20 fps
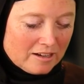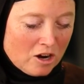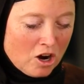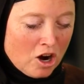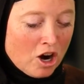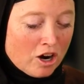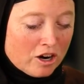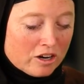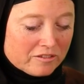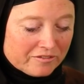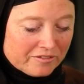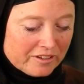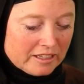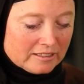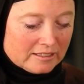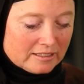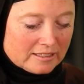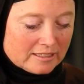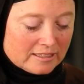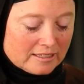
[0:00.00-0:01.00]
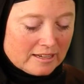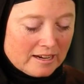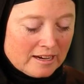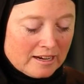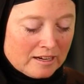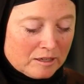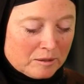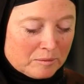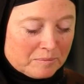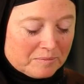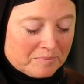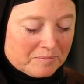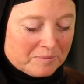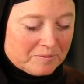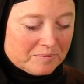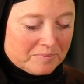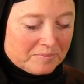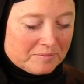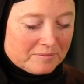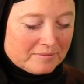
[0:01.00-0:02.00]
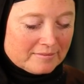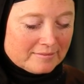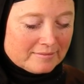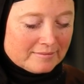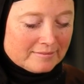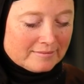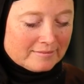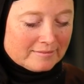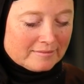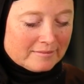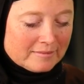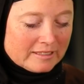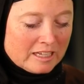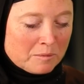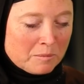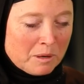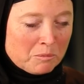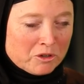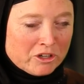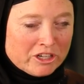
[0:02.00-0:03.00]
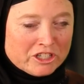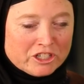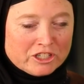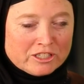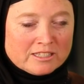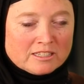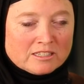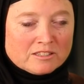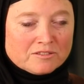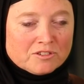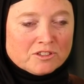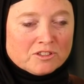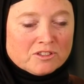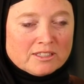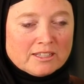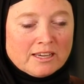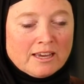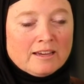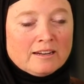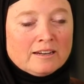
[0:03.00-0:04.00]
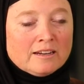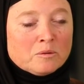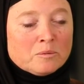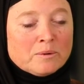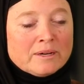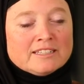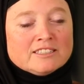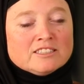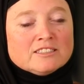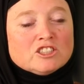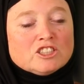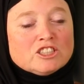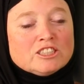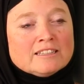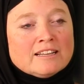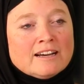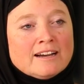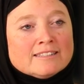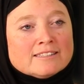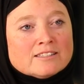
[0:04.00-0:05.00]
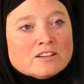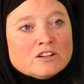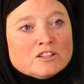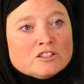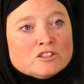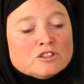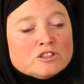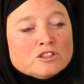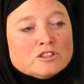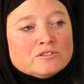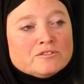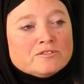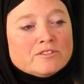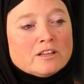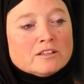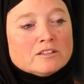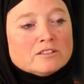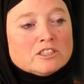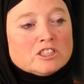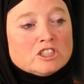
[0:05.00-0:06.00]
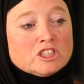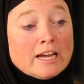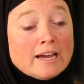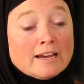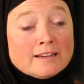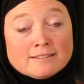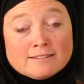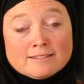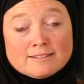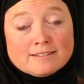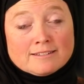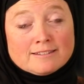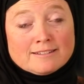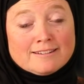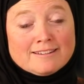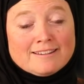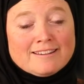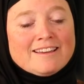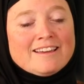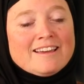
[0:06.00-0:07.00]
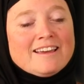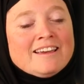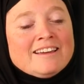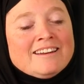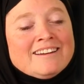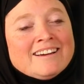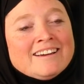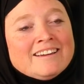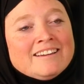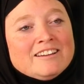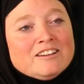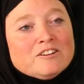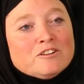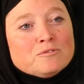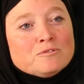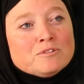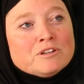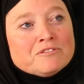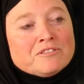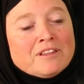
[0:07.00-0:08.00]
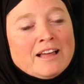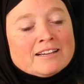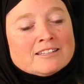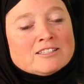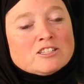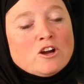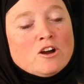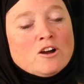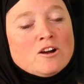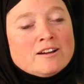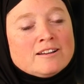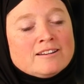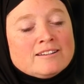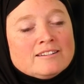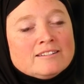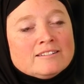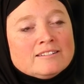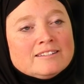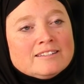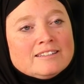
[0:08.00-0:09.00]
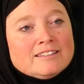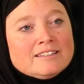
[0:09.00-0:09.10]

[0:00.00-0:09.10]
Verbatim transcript: heartfelt um, commemorations is for Sakena when she lies on her father's chest and I reflect on